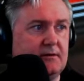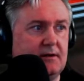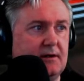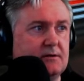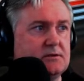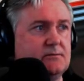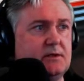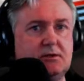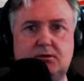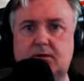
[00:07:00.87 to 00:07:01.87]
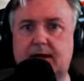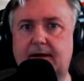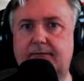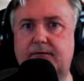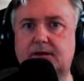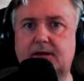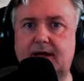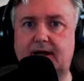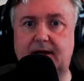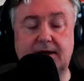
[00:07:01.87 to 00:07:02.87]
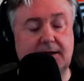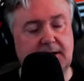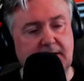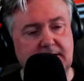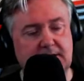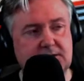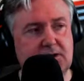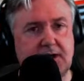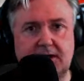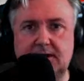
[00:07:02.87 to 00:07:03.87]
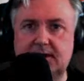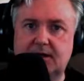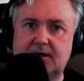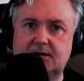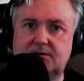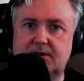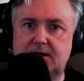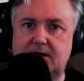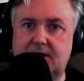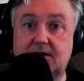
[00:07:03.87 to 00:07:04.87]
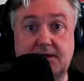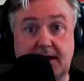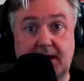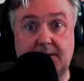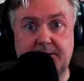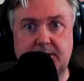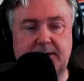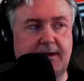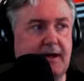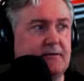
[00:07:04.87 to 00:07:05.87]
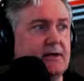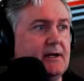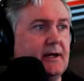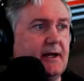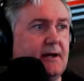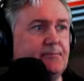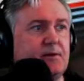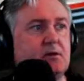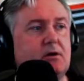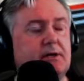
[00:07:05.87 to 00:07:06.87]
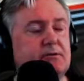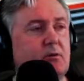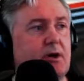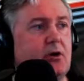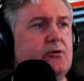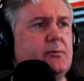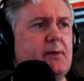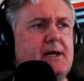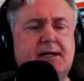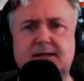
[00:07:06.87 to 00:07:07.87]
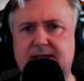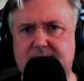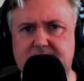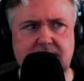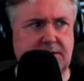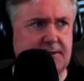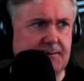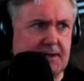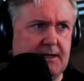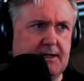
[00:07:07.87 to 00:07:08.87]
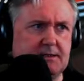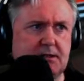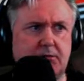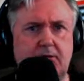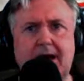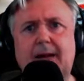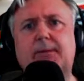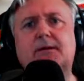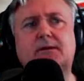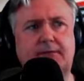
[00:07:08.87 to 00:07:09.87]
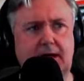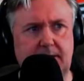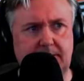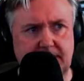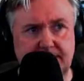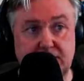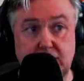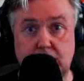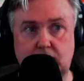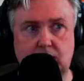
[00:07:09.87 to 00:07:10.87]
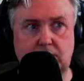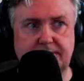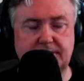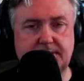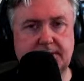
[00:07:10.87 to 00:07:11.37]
you learn something new every day, and this channel is right here to help you with that. Let's go on. Underpinning this study is the rapid development of tools,